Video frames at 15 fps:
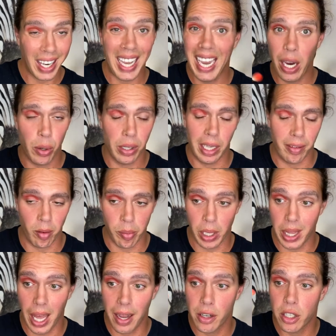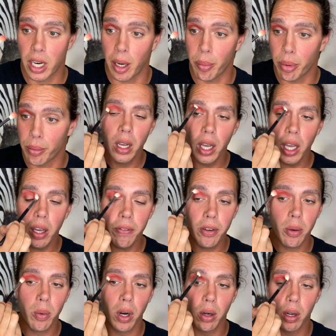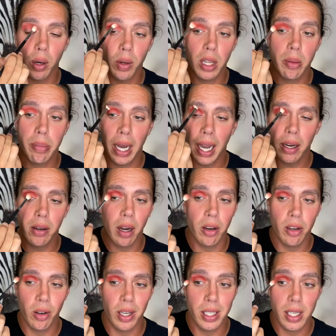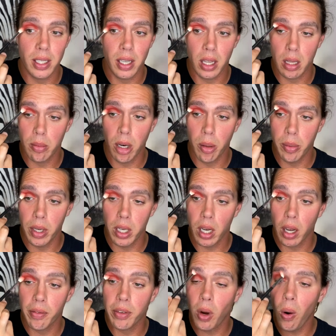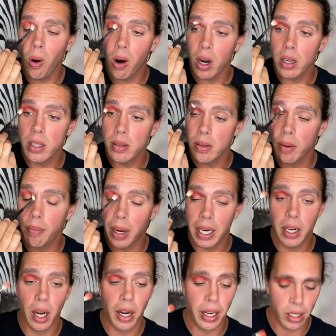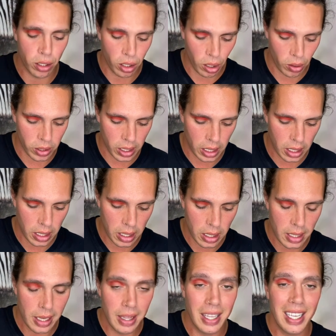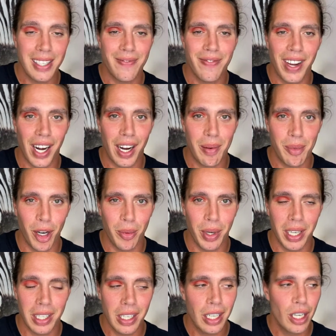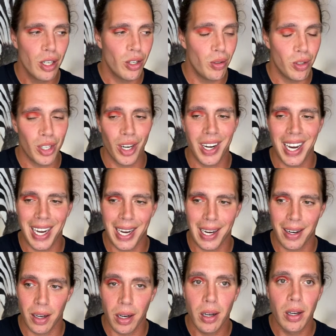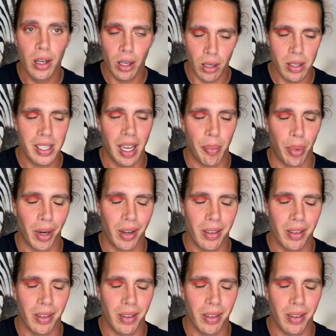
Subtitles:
It'll never be that shape. If you're wondering what the background noise is at the moment, of course, my dog has chosen this very moment to start eating her supper.